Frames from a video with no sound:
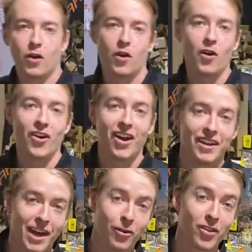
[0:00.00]
All right,
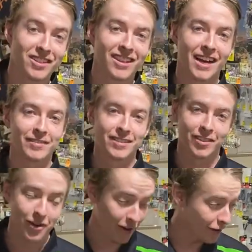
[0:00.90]
now all that's left is to
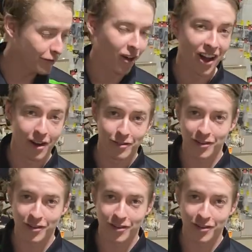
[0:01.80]
throw our fly over the